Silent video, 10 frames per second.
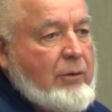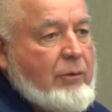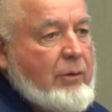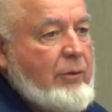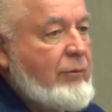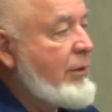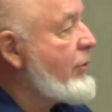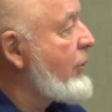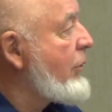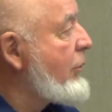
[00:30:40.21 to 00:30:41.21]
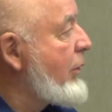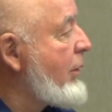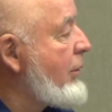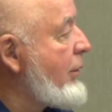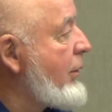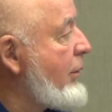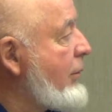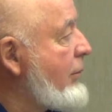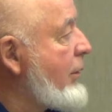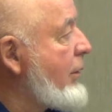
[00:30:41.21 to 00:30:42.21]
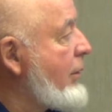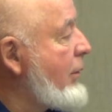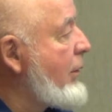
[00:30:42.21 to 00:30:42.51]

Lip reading: attorney fees associated with it.